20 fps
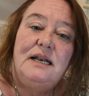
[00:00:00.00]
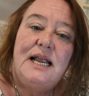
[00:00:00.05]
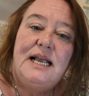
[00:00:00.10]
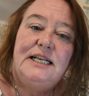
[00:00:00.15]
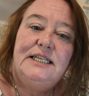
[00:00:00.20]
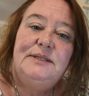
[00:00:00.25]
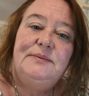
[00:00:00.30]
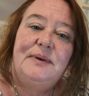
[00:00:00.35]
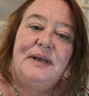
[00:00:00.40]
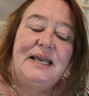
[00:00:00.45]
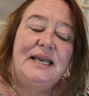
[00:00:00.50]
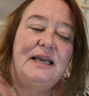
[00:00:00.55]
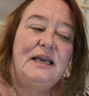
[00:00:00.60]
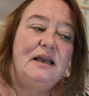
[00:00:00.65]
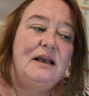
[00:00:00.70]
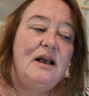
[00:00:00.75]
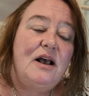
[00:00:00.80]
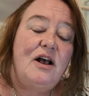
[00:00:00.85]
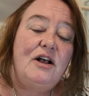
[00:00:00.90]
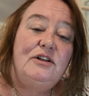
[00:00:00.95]
Next week,
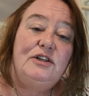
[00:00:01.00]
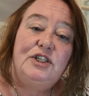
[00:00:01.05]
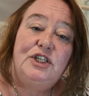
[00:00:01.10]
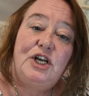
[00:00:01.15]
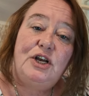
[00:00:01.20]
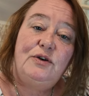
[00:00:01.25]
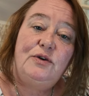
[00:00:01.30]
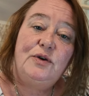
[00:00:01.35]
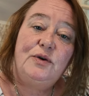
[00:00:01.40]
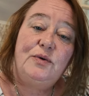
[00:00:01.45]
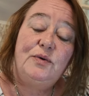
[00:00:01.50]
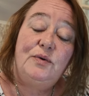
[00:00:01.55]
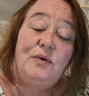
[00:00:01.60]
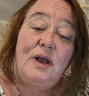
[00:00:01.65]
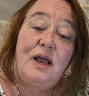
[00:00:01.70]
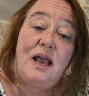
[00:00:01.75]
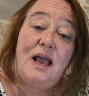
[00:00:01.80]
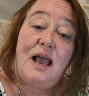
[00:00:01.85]
I'll show you